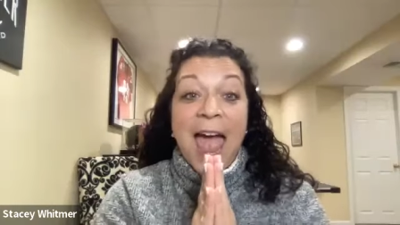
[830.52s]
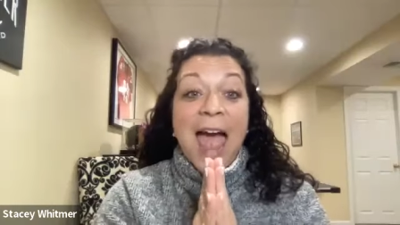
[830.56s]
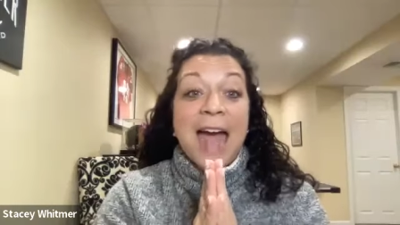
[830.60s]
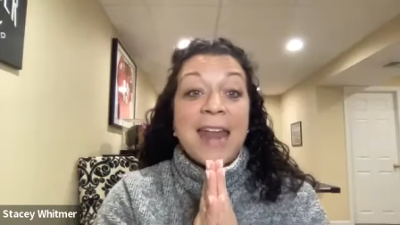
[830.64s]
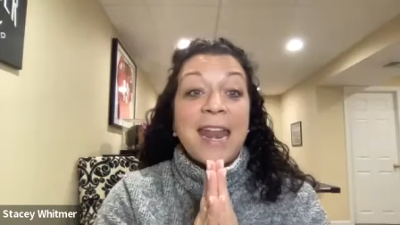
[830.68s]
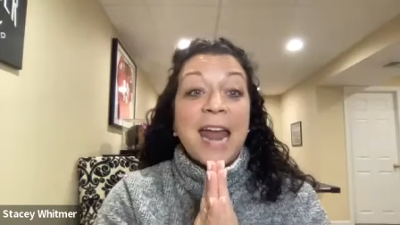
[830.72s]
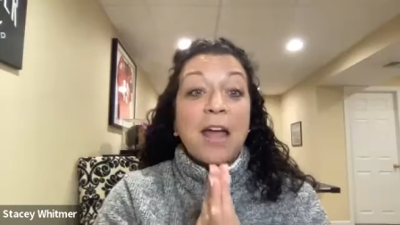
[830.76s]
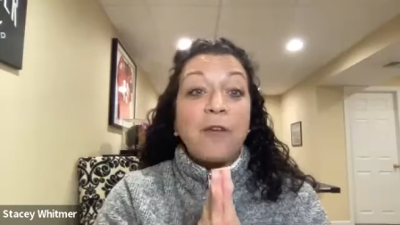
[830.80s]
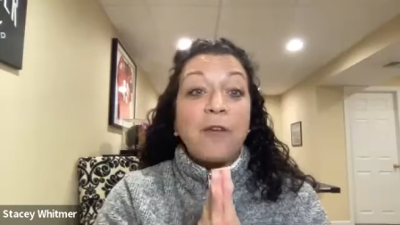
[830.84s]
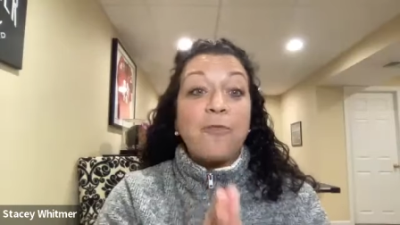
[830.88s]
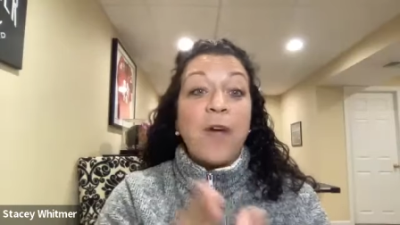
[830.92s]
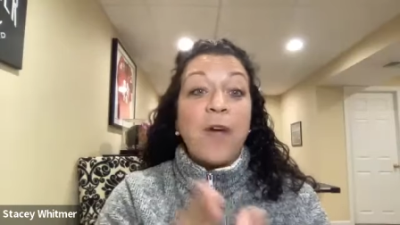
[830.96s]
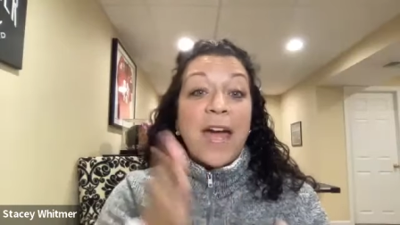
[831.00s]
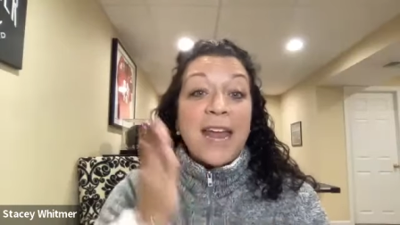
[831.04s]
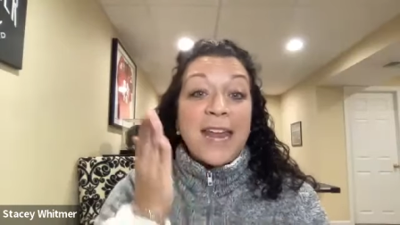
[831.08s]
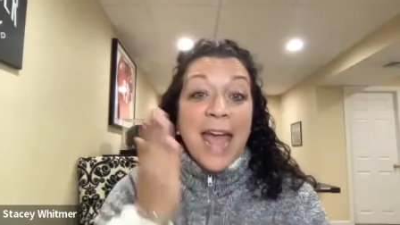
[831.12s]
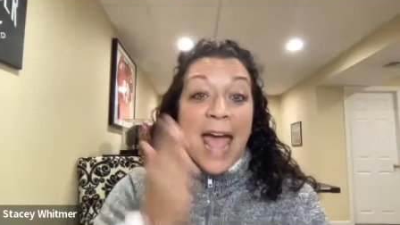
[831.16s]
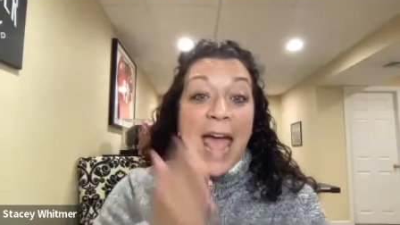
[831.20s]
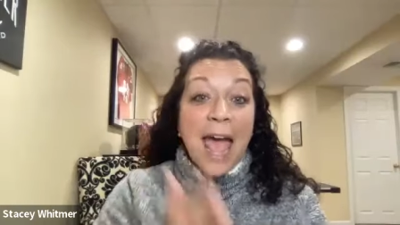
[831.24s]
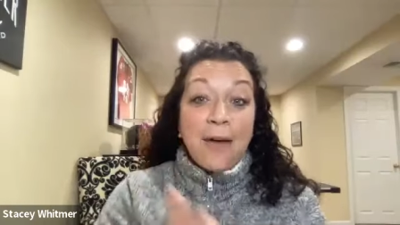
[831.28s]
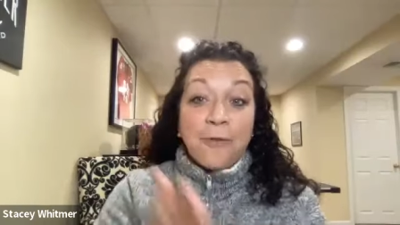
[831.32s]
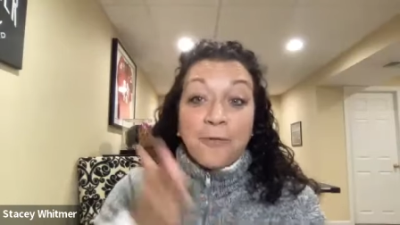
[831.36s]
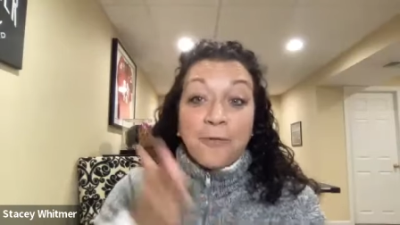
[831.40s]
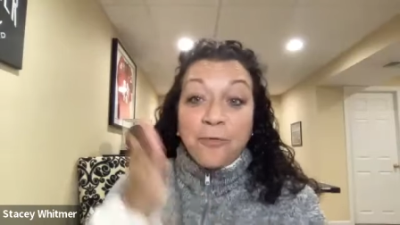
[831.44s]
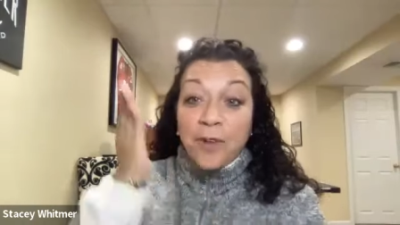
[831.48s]
And I read
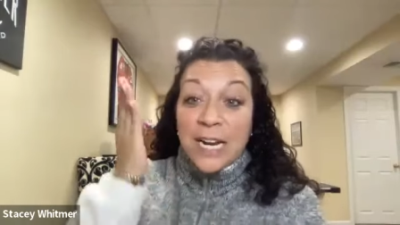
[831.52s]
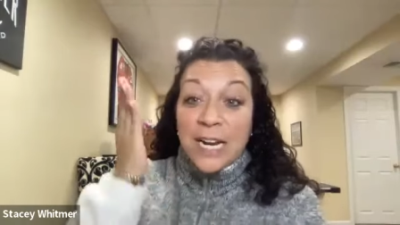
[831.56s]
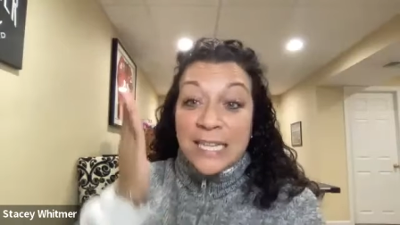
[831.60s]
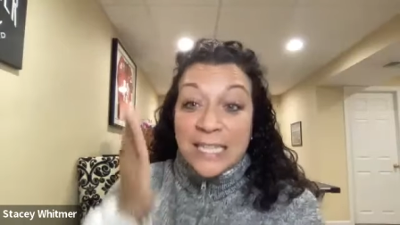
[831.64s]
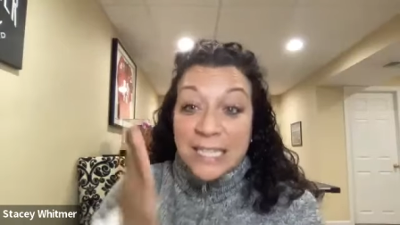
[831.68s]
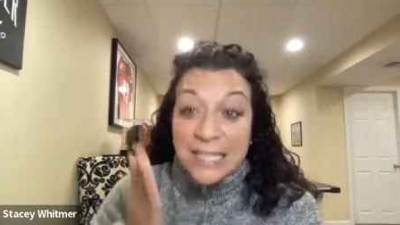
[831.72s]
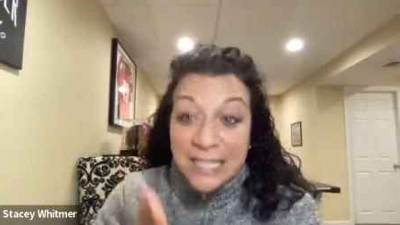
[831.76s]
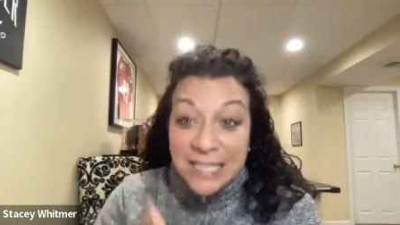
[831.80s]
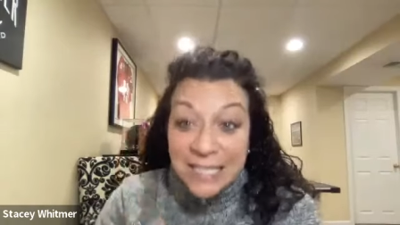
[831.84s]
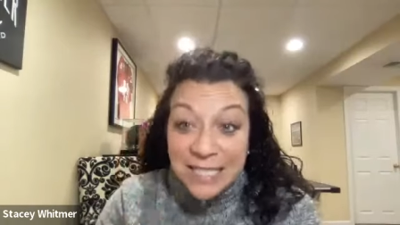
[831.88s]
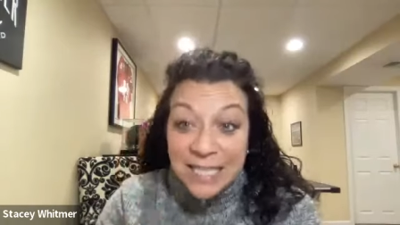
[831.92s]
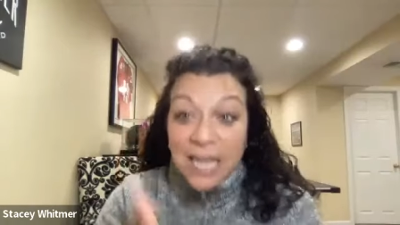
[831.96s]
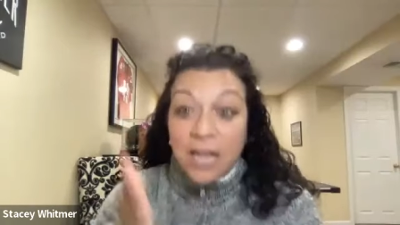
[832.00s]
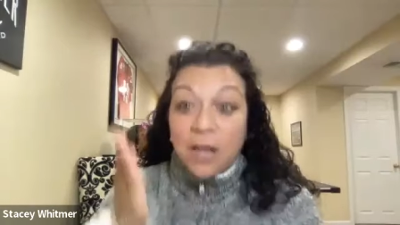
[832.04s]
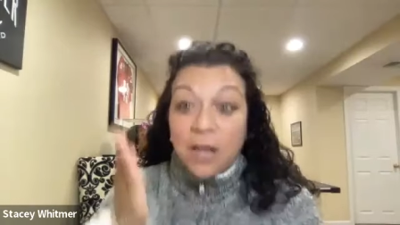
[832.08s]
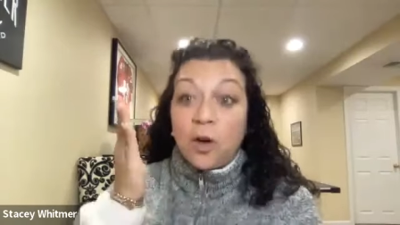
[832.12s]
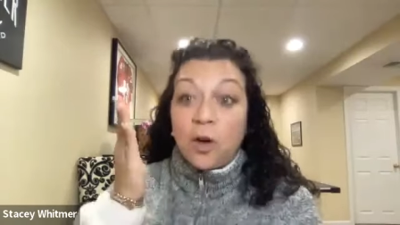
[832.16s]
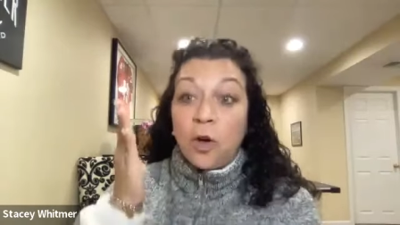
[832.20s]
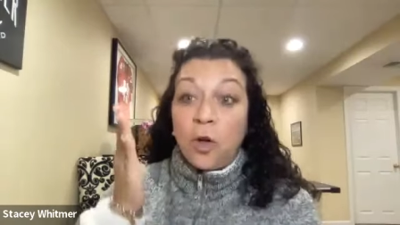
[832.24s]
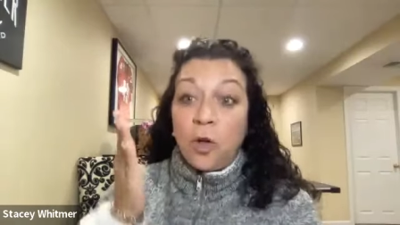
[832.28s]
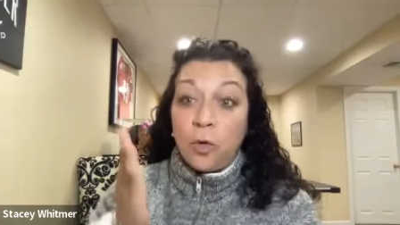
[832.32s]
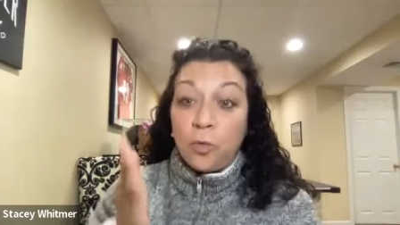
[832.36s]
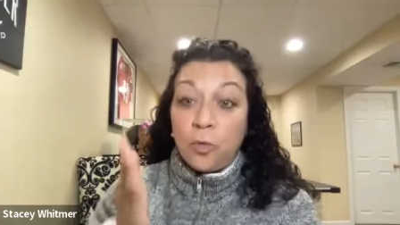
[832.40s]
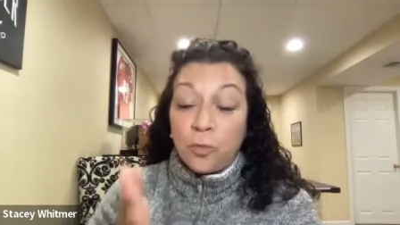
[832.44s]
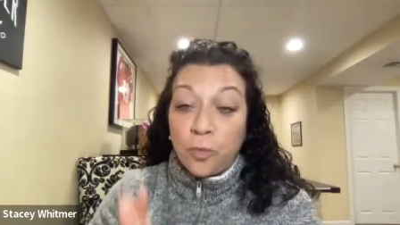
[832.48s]
every
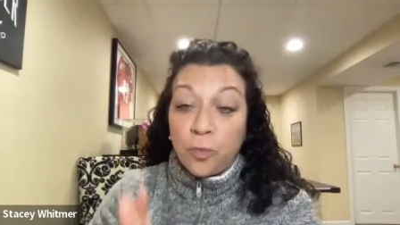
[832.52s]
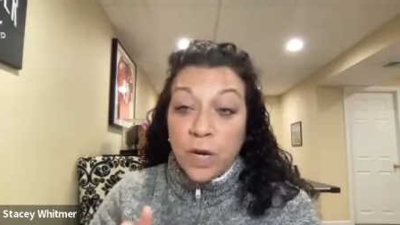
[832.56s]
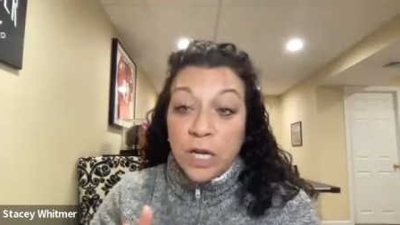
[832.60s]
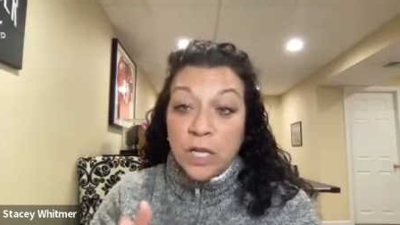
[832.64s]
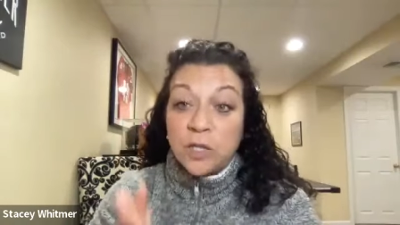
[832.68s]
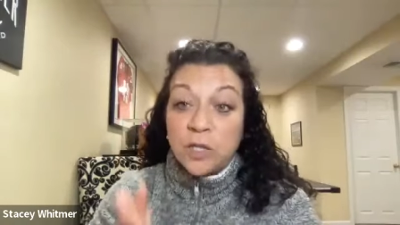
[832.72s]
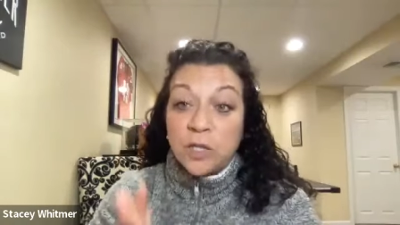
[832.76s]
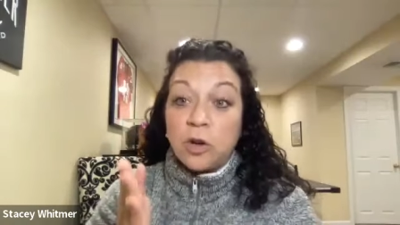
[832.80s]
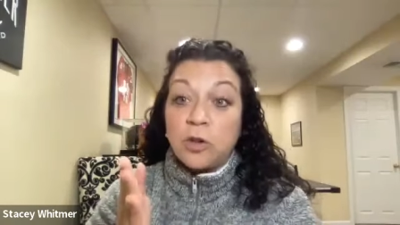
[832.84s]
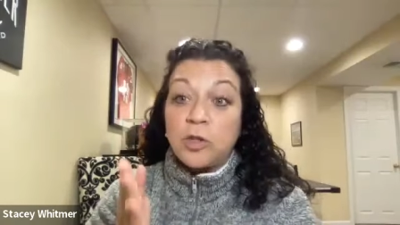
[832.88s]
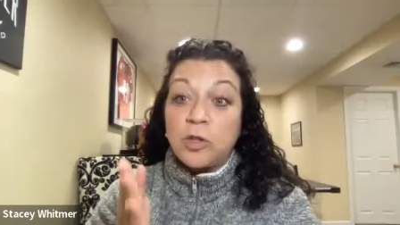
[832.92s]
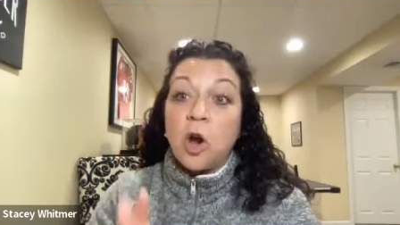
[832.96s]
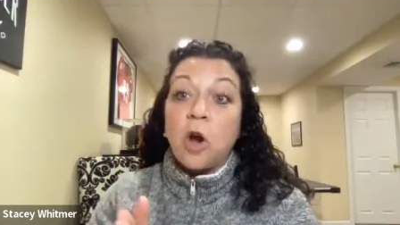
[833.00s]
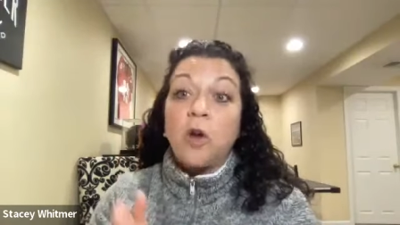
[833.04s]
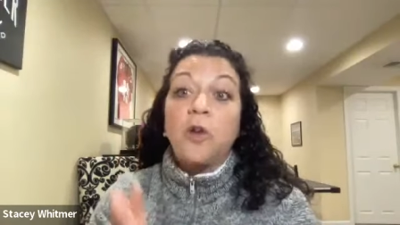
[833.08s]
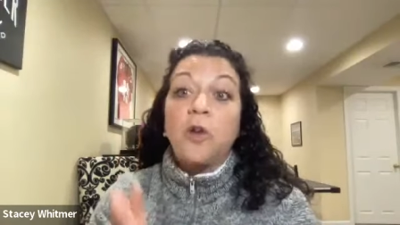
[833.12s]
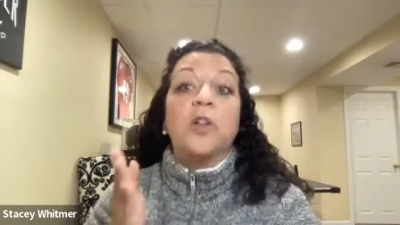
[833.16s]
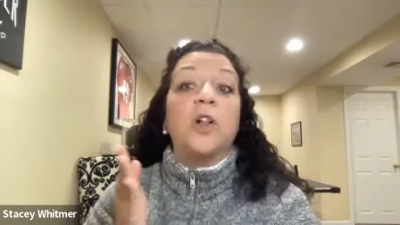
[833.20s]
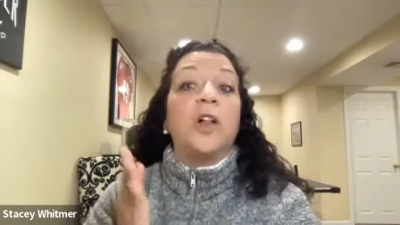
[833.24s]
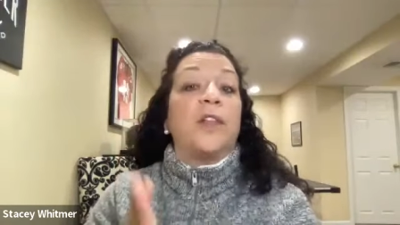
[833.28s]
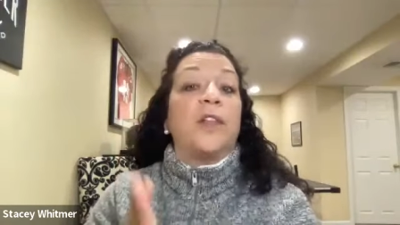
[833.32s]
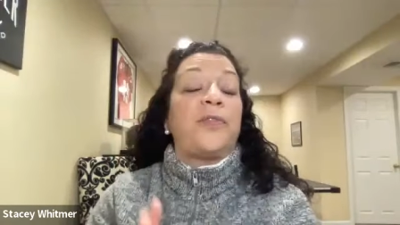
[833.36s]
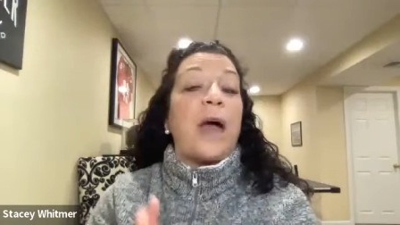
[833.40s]
single research article.